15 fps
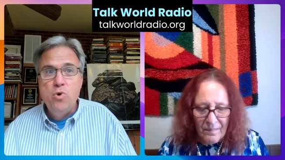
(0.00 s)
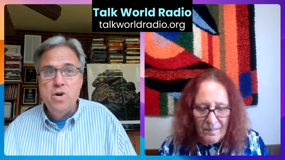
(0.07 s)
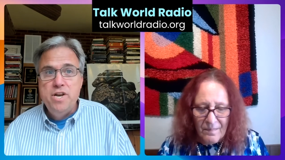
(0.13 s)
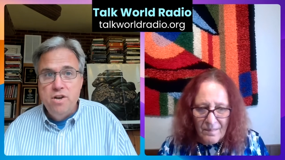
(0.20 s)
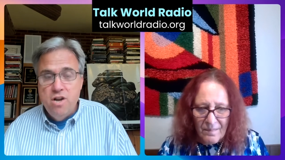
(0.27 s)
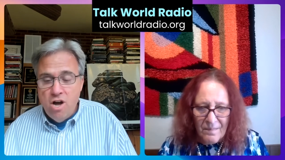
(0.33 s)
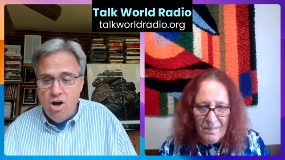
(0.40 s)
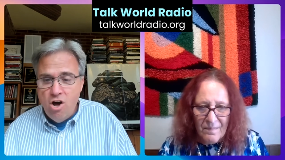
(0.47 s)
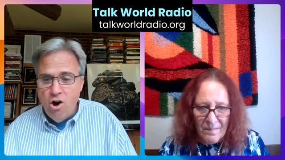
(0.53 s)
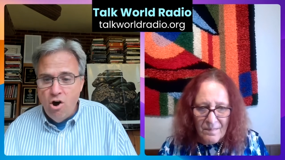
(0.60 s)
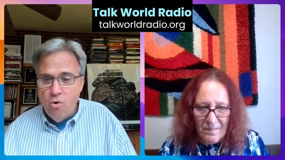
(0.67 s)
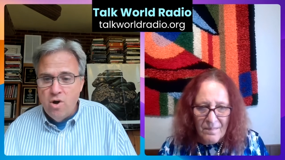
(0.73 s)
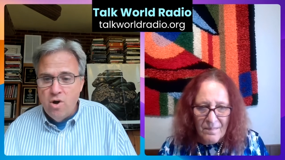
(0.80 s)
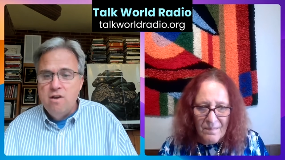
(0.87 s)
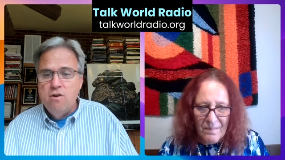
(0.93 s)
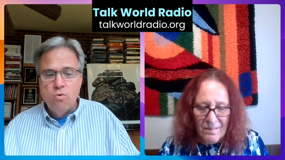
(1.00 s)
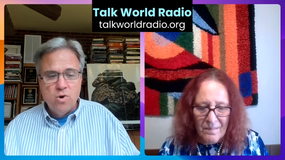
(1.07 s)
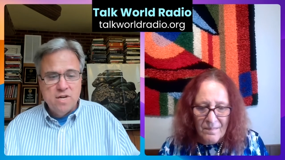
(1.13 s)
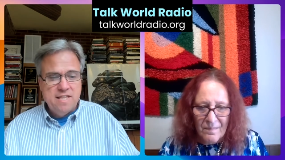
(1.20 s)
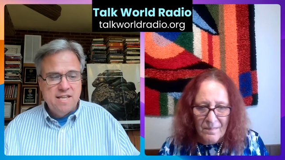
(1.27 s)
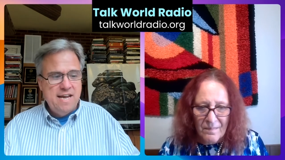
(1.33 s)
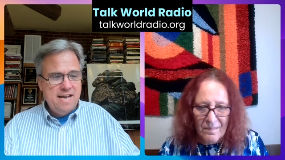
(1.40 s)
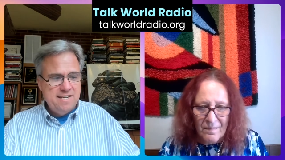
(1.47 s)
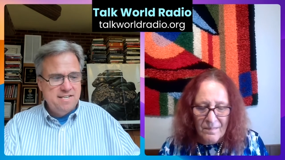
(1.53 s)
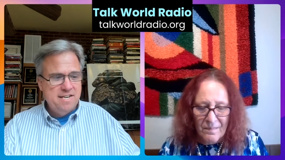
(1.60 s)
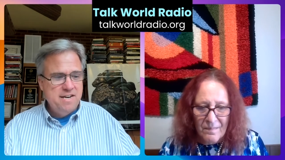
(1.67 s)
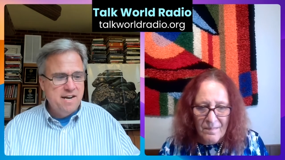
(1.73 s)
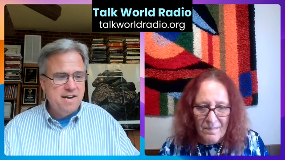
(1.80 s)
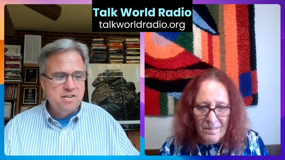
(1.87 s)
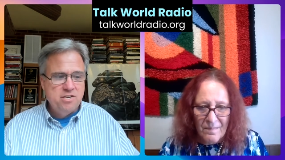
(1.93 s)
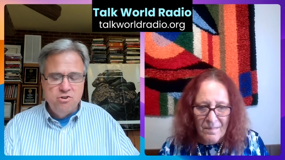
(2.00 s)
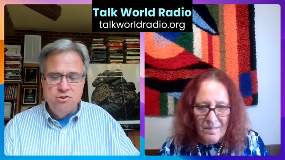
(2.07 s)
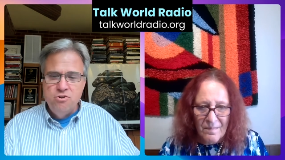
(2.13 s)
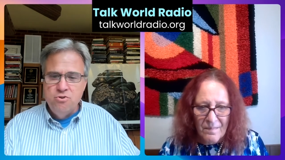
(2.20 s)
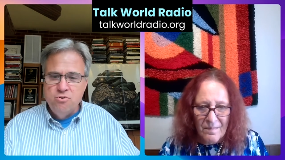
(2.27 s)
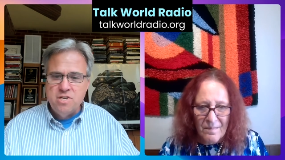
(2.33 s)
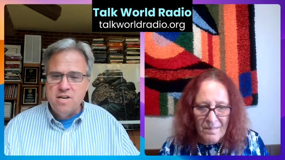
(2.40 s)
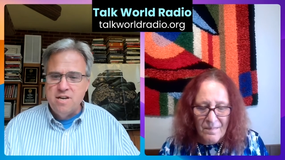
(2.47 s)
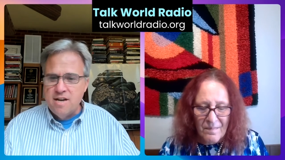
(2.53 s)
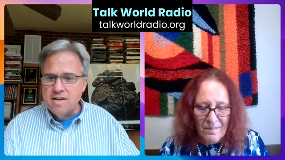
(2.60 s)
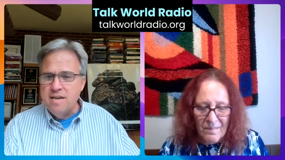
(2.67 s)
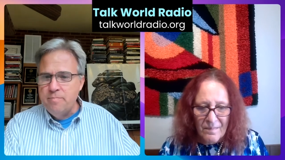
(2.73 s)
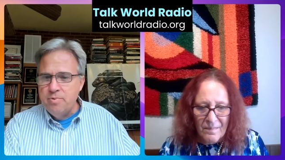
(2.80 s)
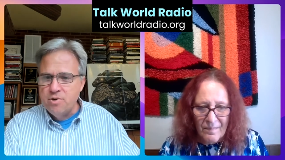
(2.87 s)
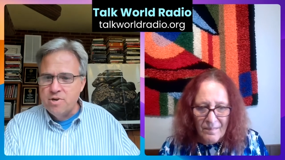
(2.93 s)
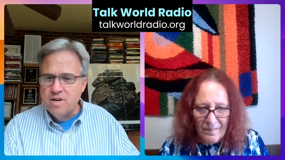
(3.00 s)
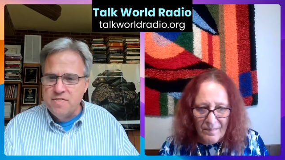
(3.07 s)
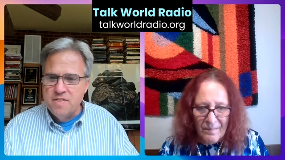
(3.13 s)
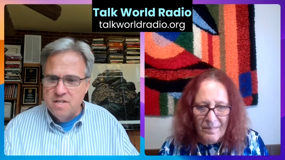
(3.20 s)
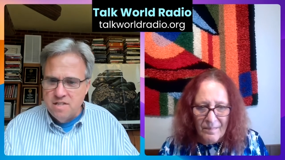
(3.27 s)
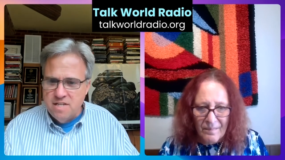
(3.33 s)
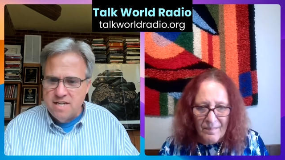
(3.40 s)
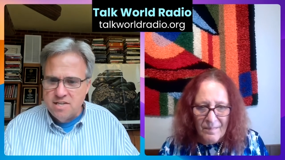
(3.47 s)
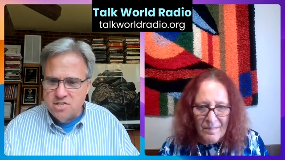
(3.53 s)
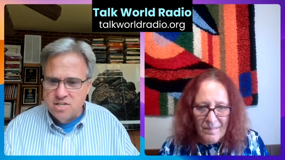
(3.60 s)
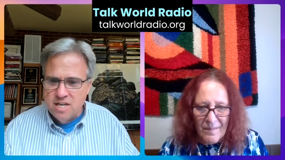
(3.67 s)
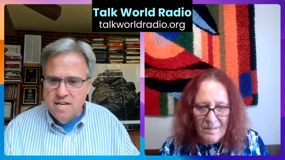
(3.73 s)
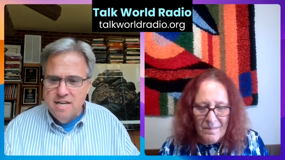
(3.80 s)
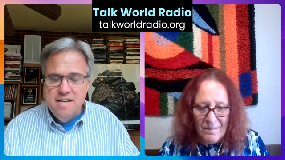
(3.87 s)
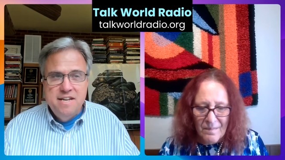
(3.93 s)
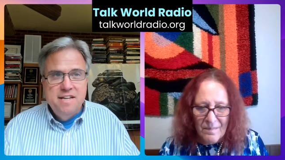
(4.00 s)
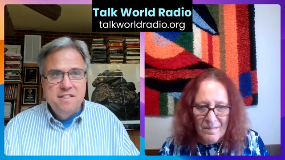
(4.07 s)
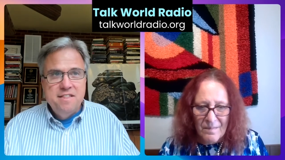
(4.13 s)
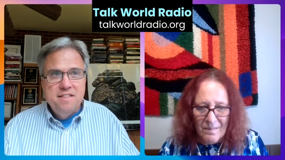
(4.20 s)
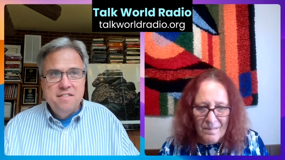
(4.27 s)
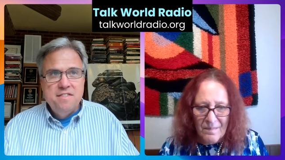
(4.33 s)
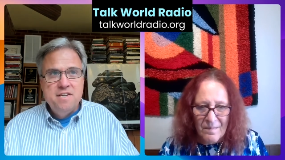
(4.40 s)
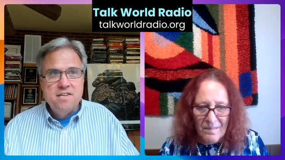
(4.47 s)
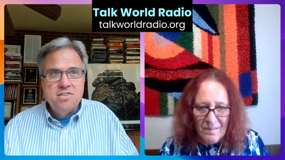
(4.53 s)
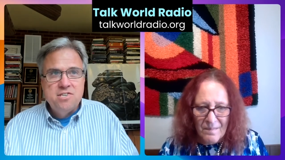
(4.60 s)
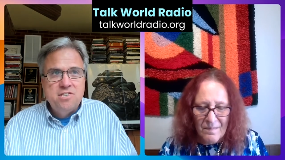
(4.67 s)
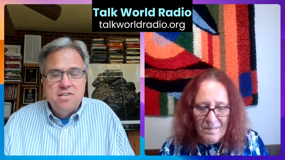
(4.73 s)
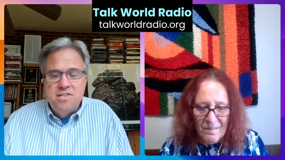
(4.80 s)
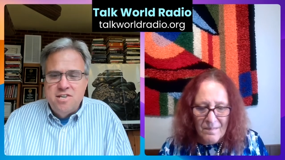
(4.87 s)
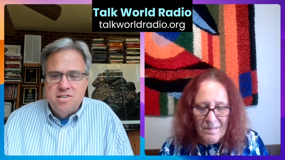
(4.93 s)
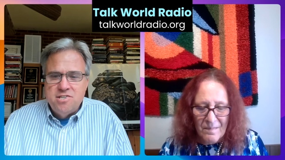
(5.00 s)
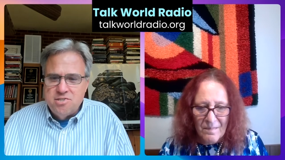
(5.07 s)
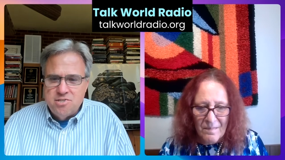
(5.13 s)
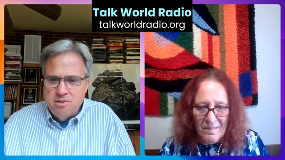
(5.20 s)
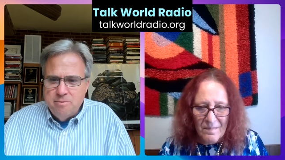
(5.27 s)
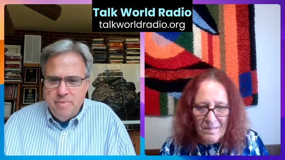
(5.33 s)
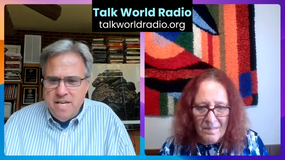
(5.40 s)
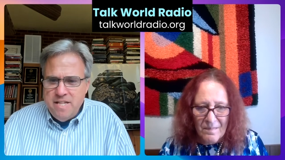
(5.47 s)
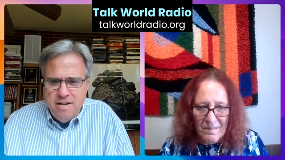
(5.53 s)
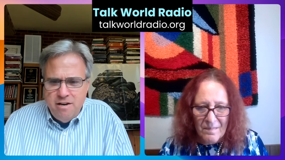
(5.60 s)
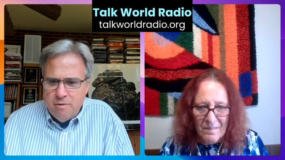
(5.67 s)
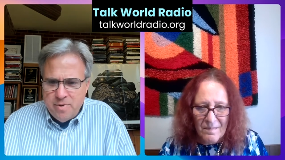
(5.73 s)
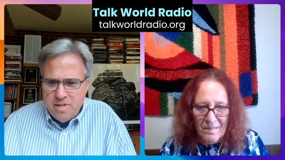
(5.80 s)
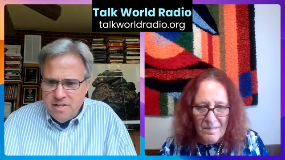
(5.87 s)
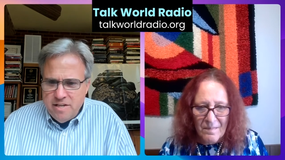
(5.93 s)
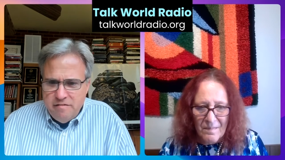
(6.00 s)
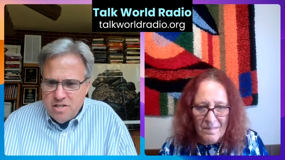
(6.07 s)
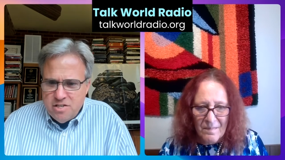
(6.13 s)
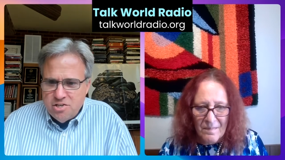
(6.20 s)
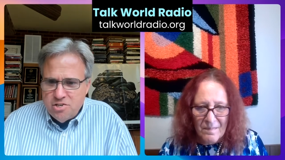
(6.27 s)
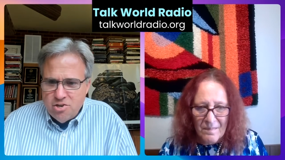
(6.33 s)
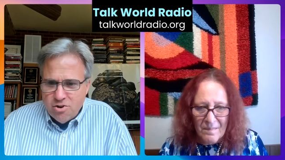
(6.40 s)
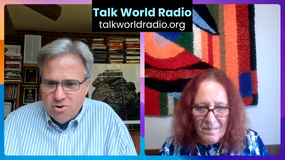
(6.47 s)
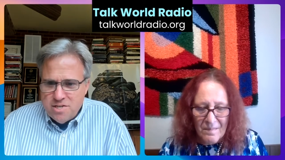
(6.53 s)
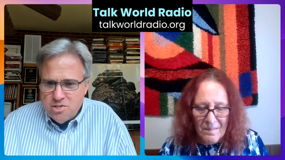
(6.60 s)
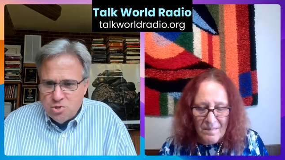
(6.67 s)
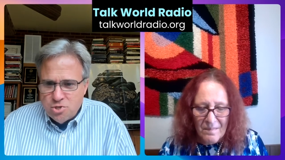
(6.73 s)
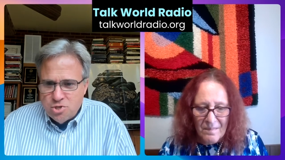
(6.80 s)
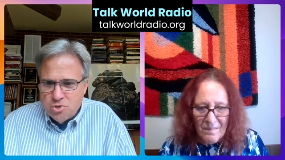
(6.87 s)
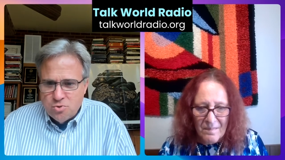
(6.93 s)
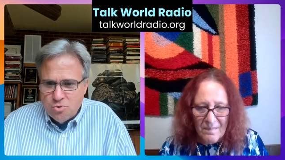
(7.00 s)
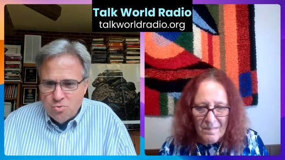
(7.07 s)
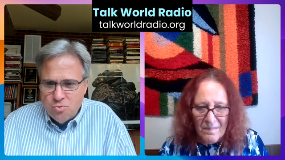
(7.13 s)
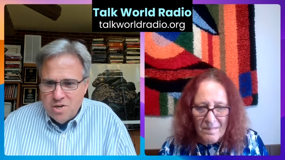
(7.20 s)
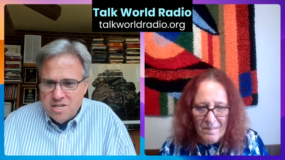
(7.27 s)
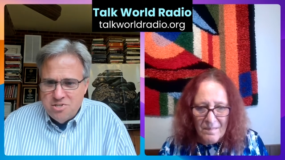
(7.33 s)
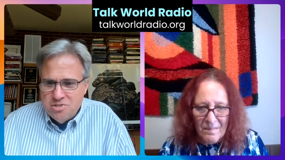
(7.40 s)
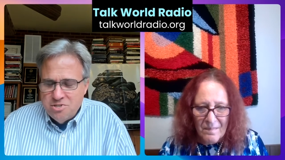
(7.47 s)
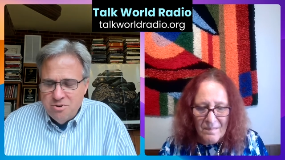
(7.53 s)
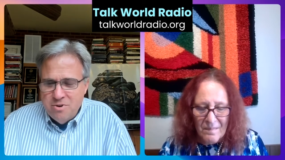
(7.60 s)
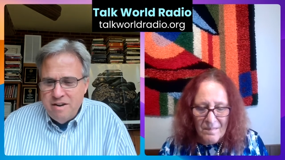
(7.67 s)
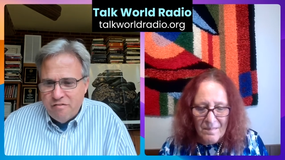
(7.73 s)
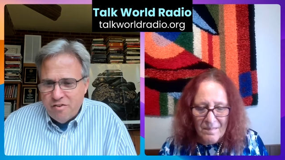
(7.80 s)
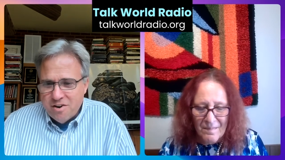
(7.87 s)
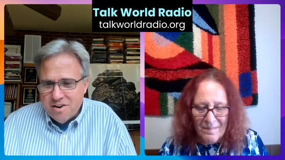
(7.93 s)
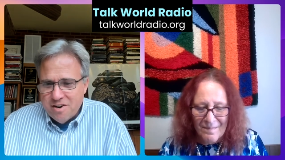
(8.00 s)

Speaker 1: would know what they had to not do to not get put on the list. This suggests to me they don't believe in deterrence whatsoever.